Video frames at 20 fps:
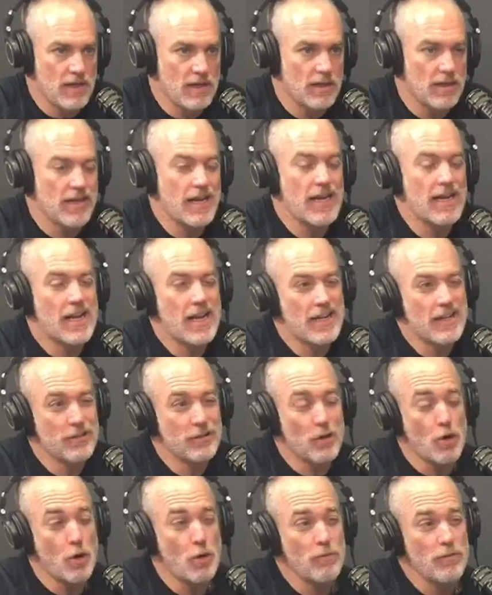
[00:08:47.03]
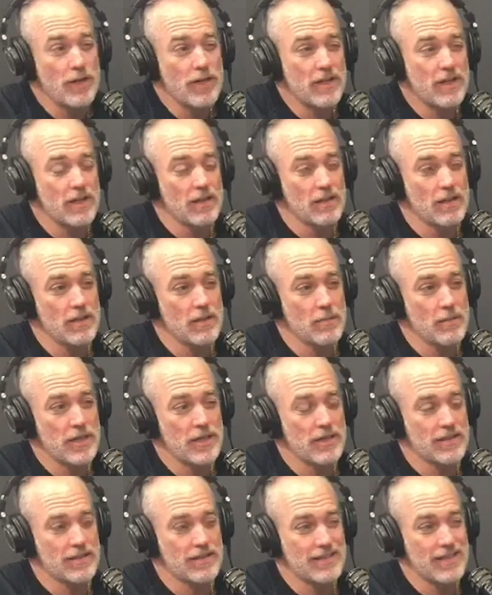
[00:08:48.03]
Like, and is COVID a little
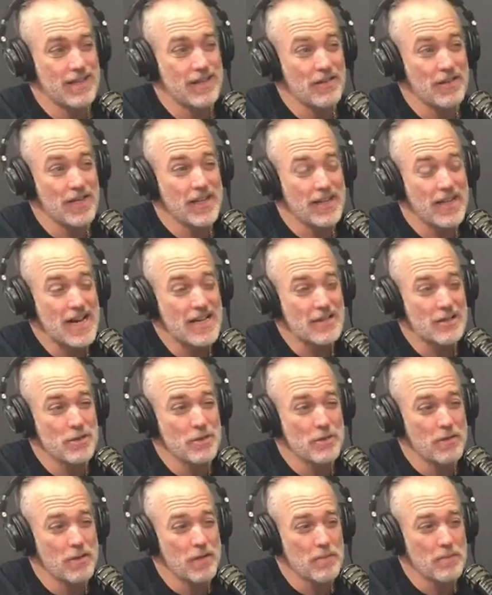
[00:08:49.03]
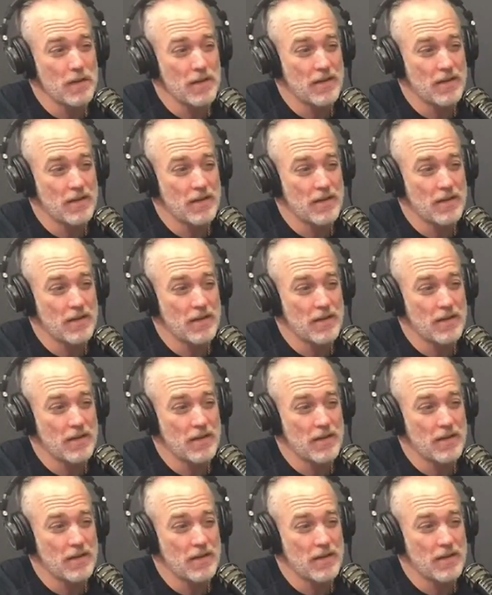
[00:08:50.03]
bit accelerated that, do you think?